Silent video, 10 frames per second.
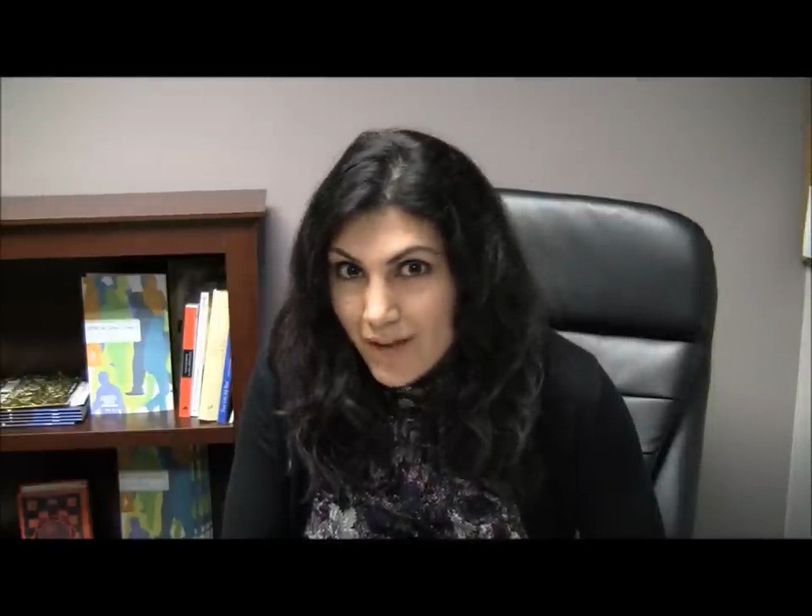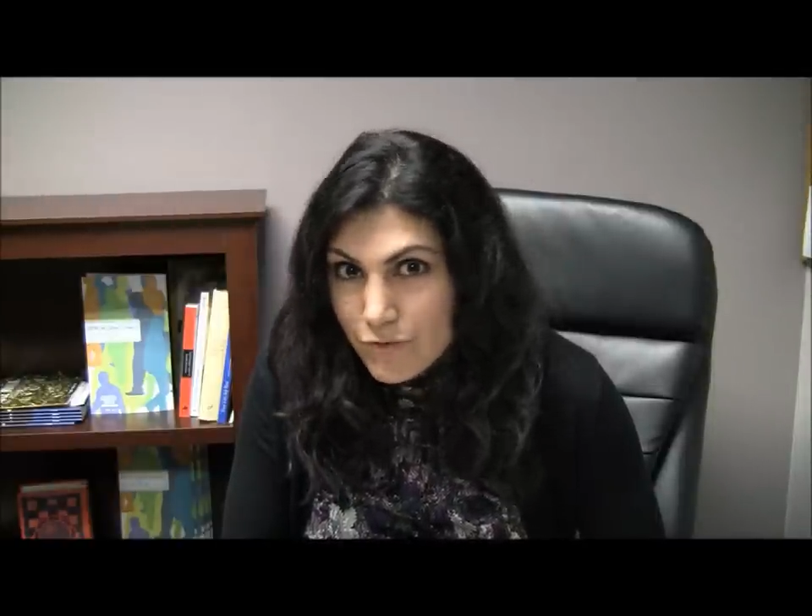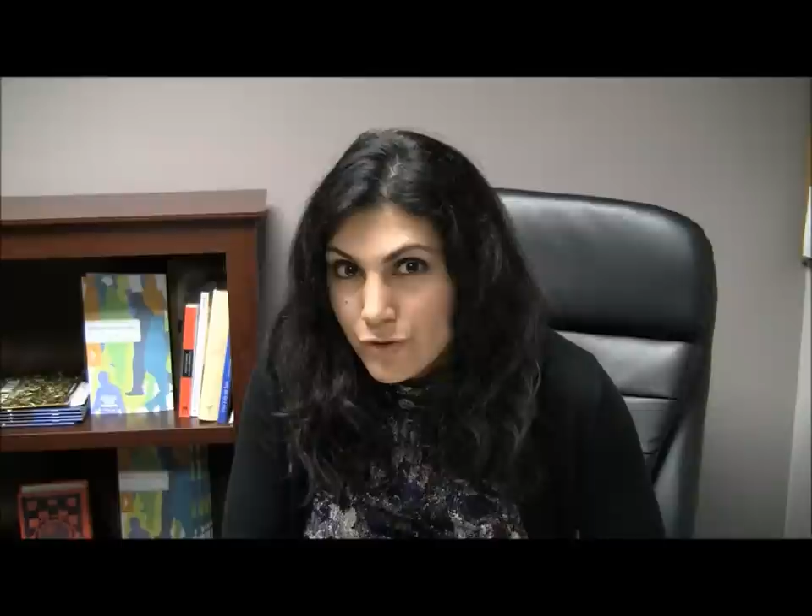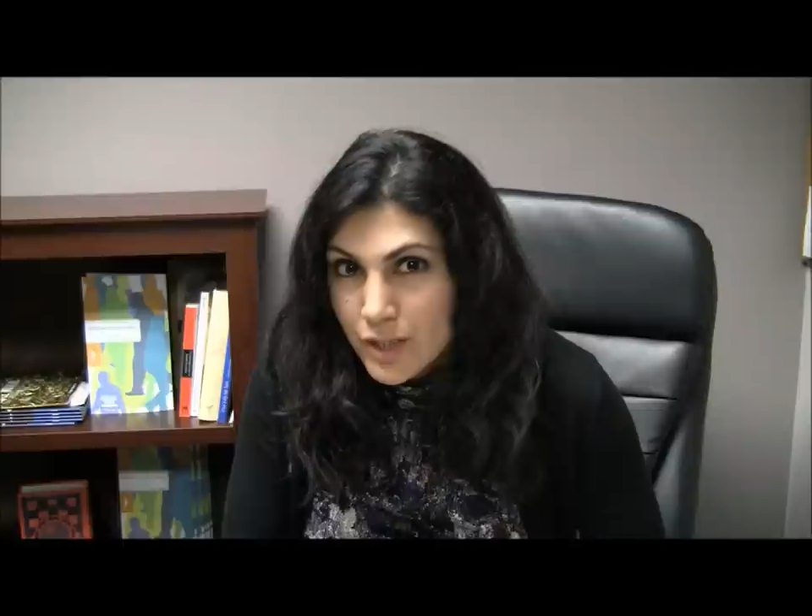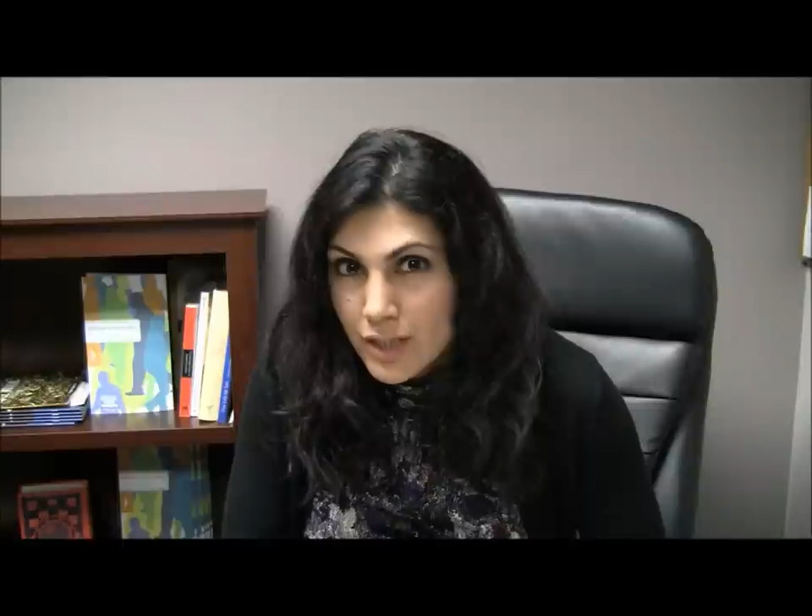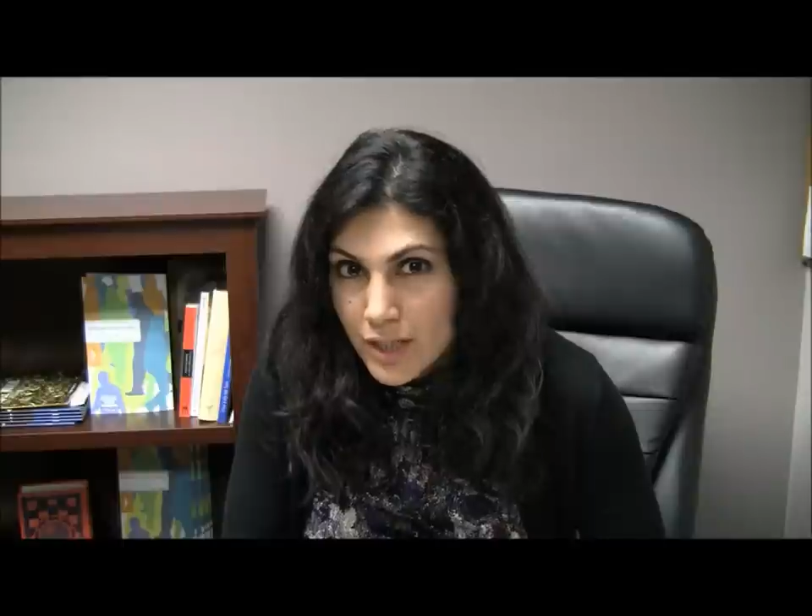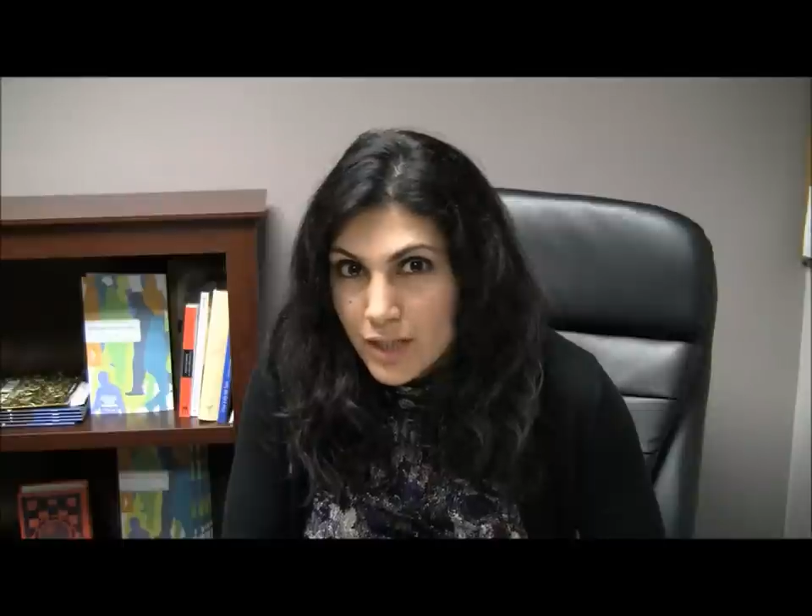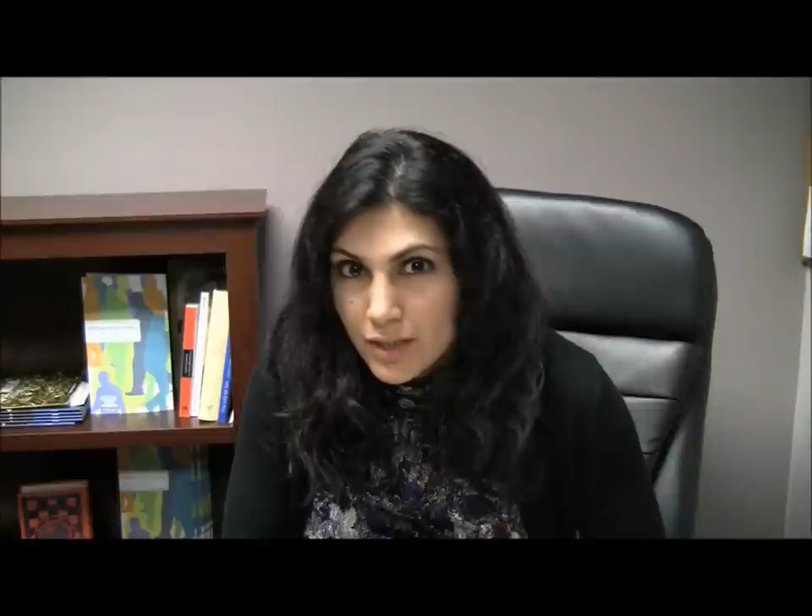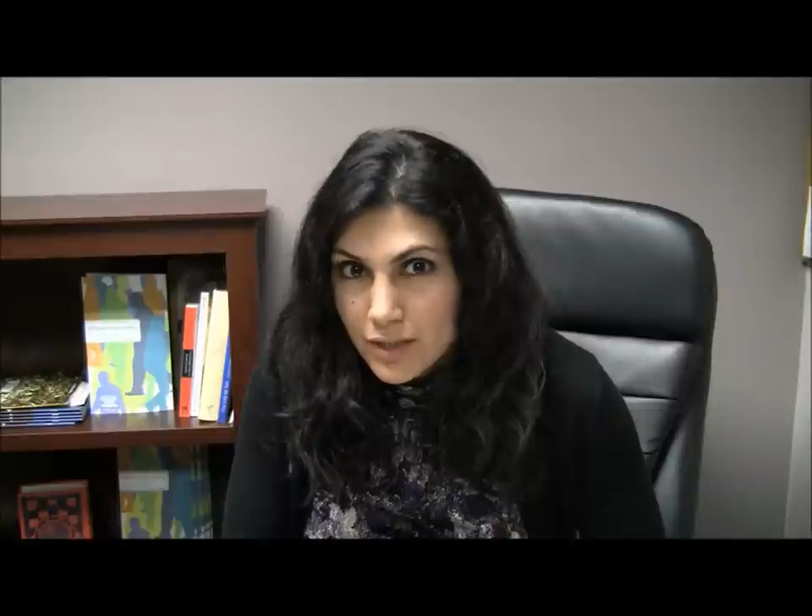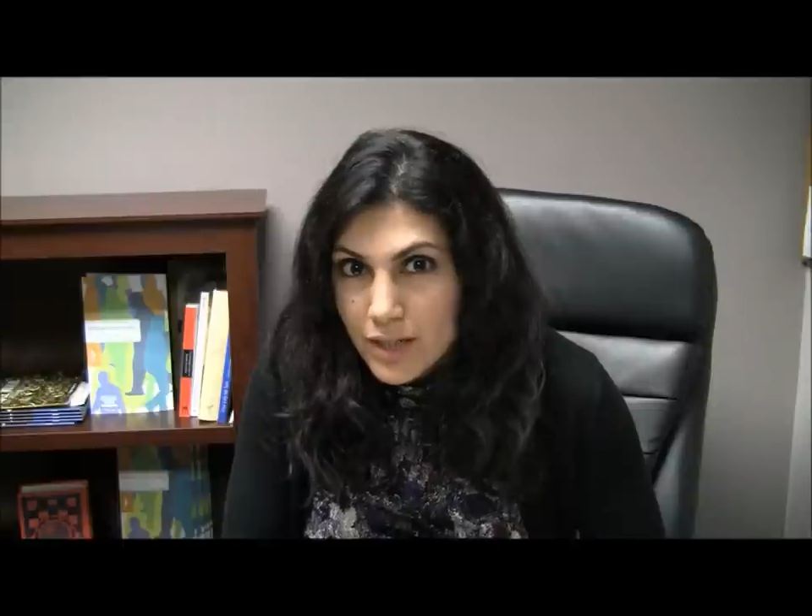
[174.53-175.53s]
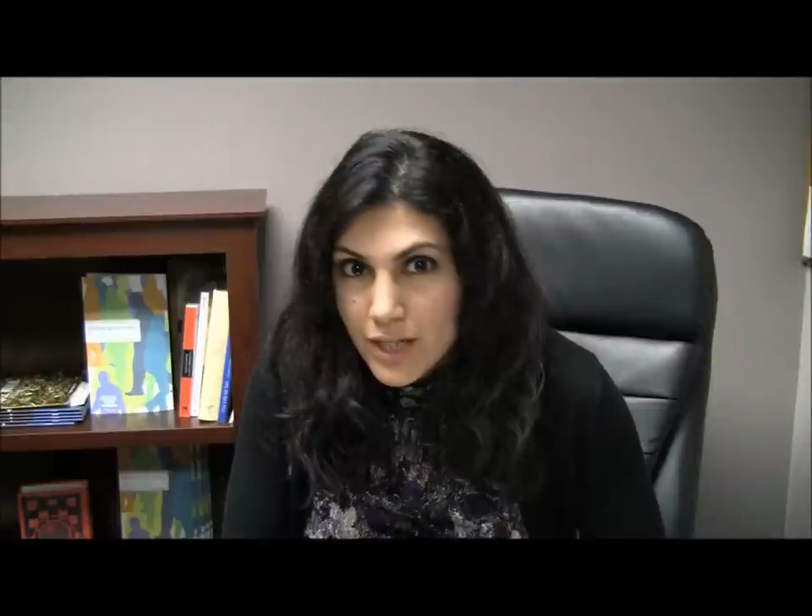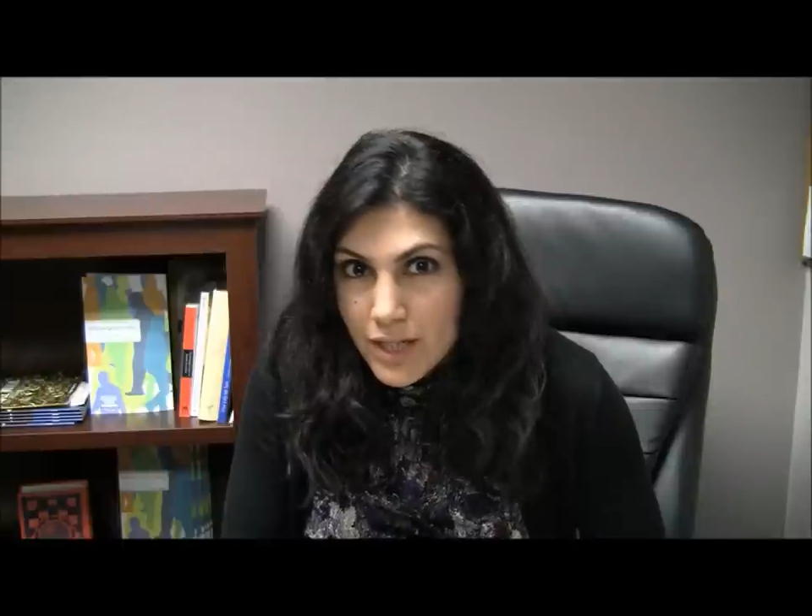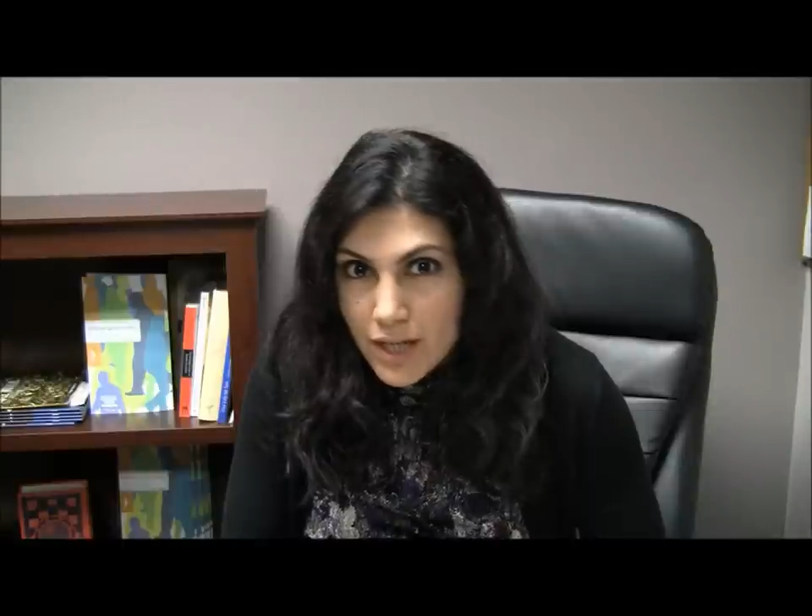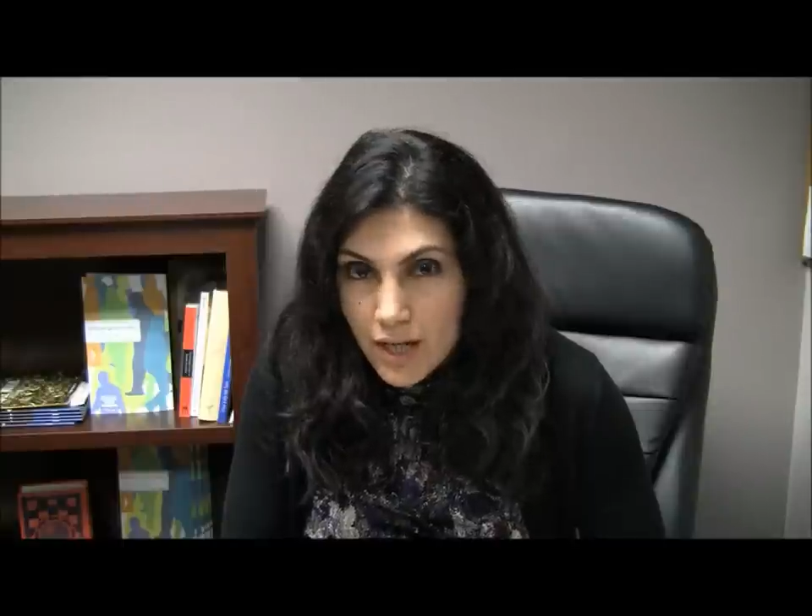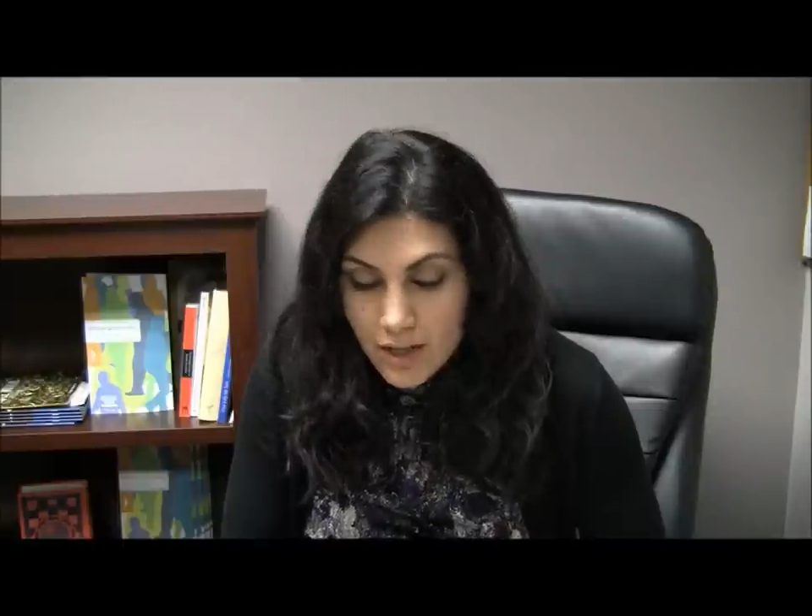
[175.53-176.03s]
every year
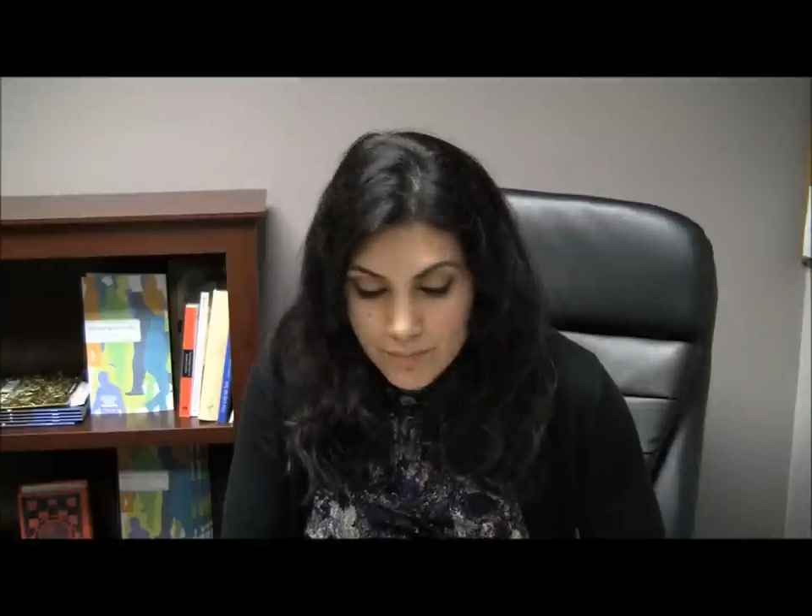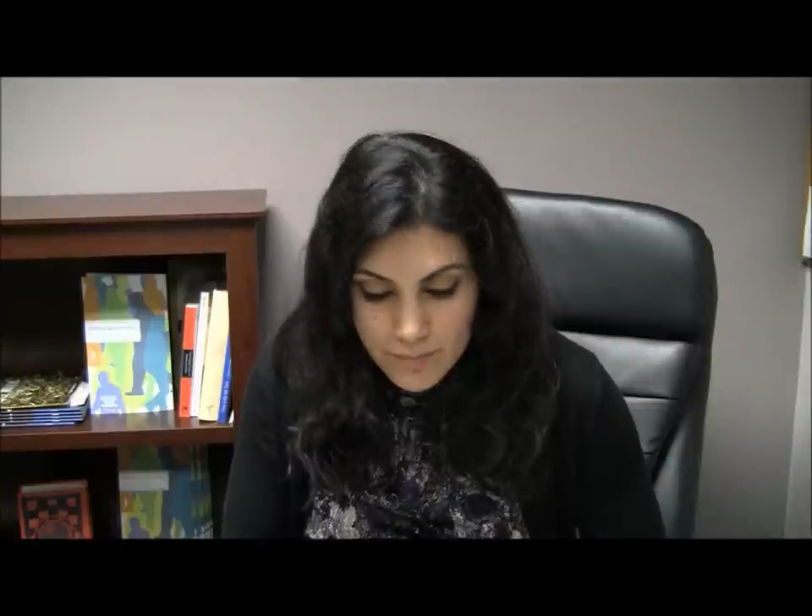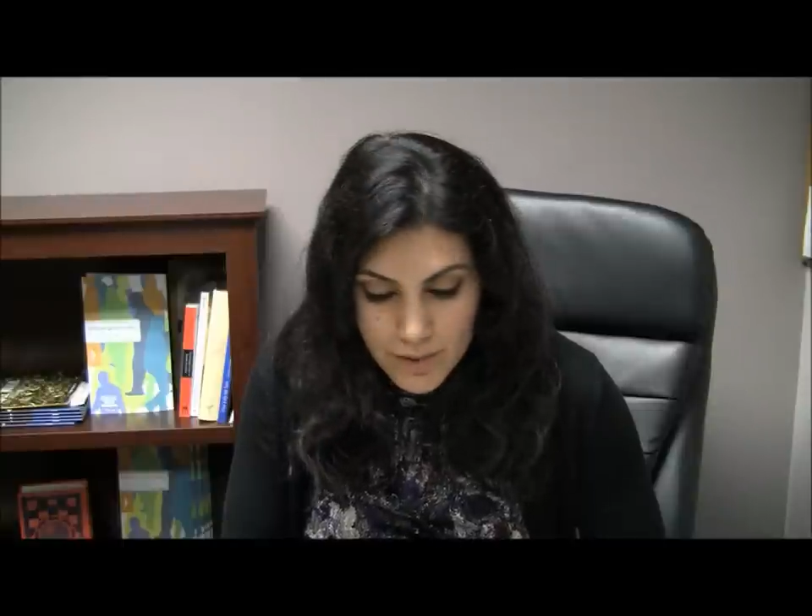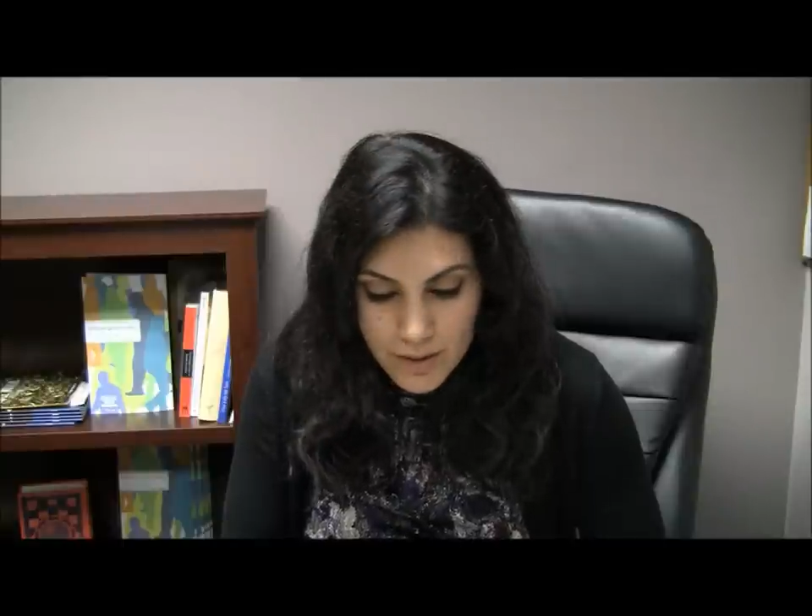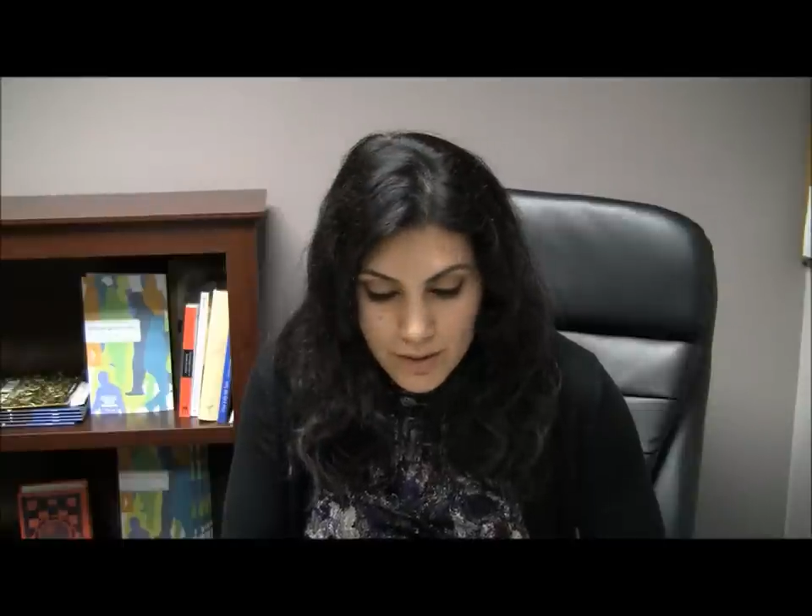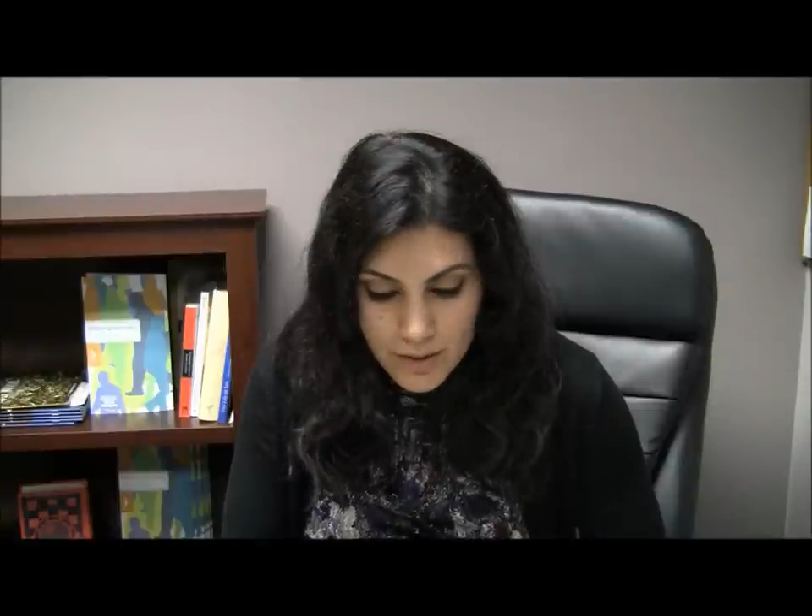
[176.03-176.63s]
um,